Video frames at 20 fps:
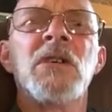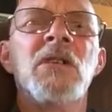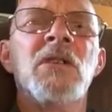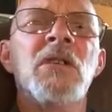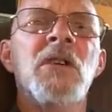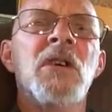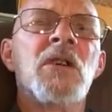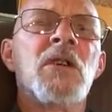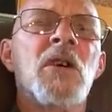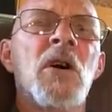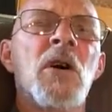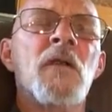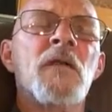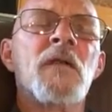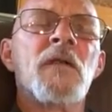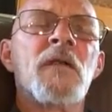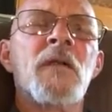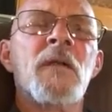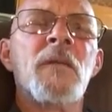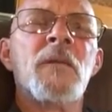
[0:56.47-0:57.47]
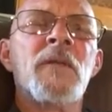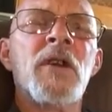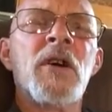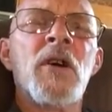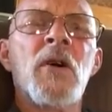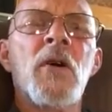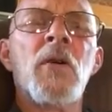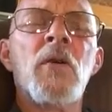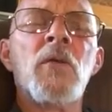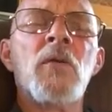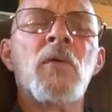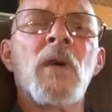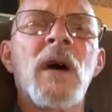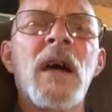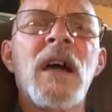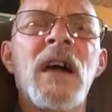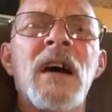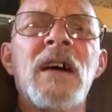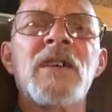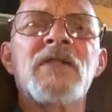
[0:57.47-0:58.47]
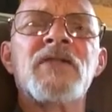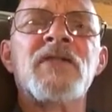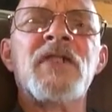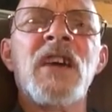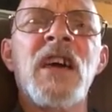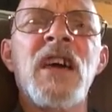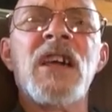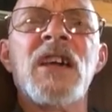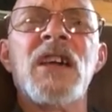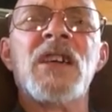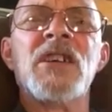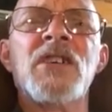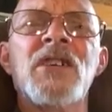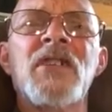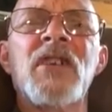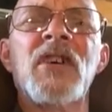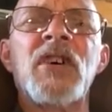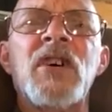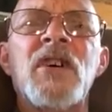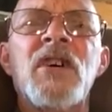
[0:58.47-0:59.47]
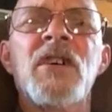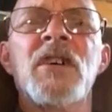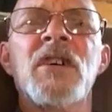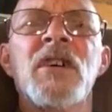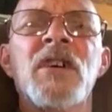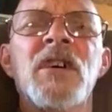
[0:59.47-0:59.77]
look over from the old way I was taking to the